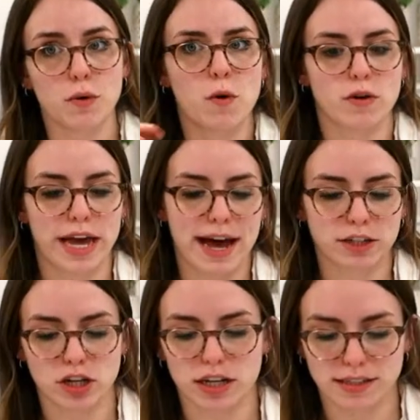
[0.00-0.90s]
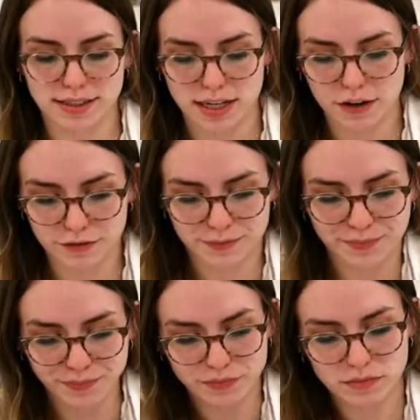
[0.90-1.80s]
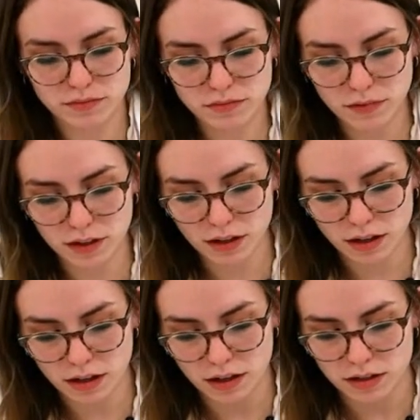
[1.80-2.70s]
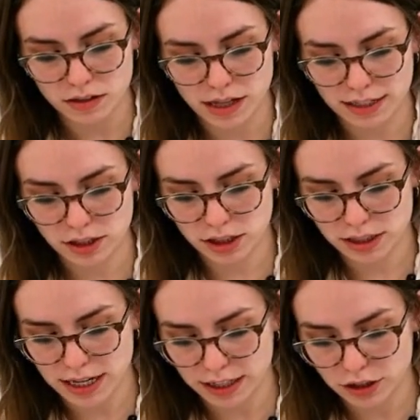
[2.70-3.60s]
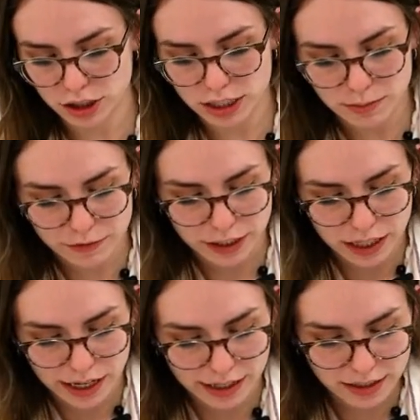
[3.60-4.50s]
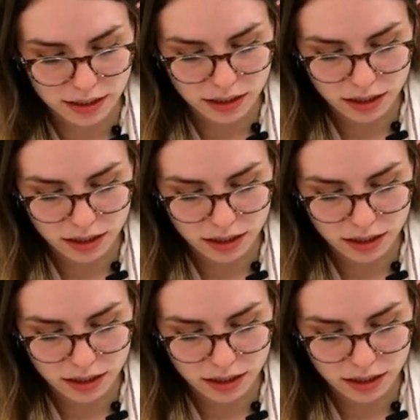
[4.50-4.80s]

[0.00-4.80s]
won't catch onto stuff. So that's just an extra tip for you guys.